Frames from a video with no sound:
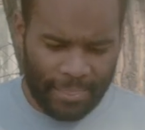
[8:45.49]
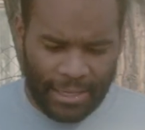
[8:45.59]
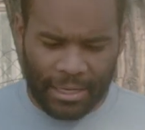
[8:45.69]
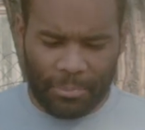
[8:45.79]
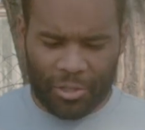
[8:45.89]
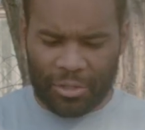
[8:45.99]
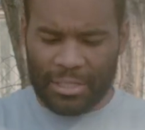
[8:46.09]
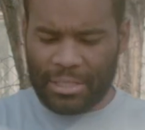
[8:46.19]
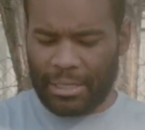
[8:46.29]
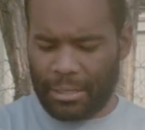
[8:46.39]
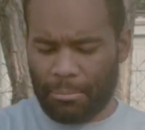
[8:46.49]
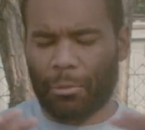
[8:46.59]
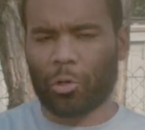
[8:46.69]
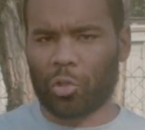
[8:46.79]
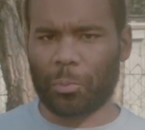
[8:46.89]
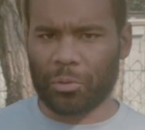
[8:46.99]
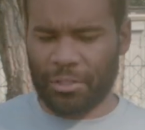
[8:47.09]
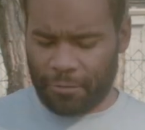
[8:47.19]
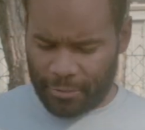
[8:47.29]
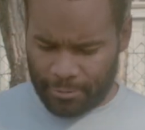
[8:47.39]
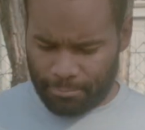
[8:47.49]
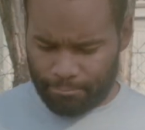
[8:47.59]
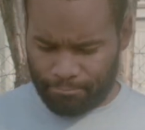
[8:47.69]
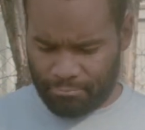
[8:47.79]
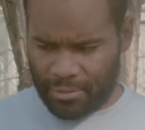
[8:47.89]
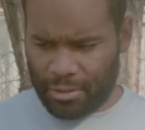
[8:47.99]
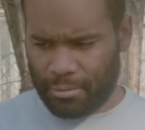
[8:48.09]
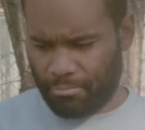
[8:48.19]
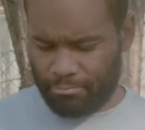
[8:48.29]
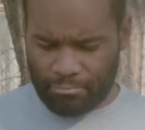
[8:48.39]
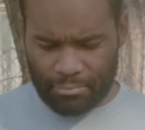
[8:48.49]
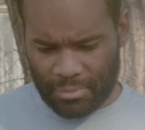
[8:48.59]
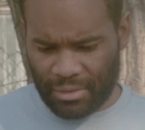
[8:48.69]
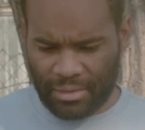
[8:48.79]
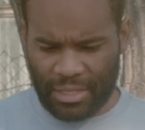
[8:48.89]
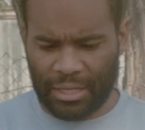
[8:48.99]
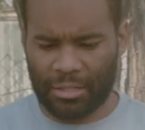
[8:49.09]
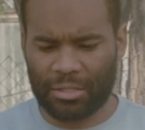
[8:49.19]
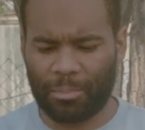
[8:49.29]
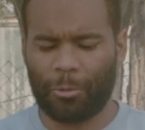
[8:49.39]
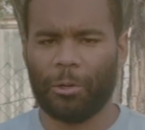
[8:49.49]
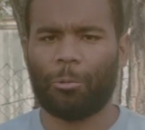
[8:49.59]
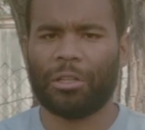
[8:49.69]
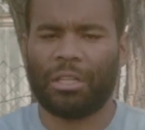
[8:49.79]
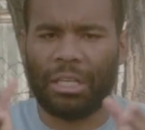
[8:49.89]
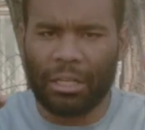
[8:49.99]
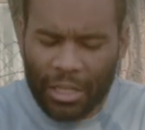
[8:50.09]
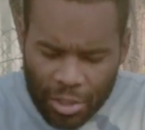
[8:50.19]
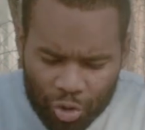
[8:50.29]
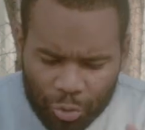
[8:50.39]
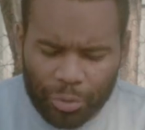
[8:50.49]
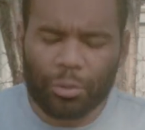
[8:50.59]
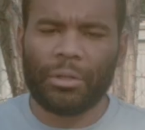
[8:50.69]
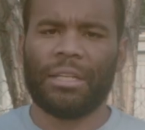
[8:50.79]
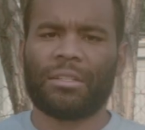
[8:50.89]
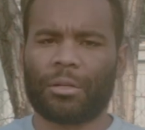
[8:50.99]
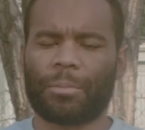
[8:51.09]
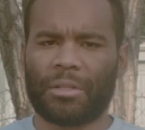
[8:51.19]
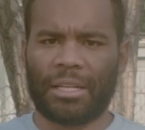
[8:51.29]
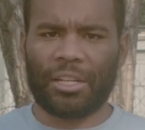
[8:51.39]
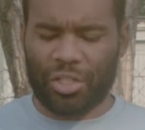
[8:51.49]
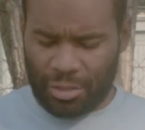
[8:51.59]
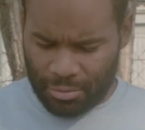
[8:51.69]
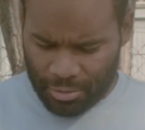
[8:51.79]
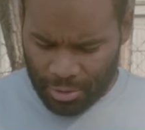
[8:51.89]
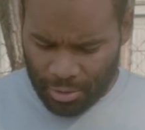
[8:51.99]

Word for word: That could be translated in multiple different things, but we want the true interpretation.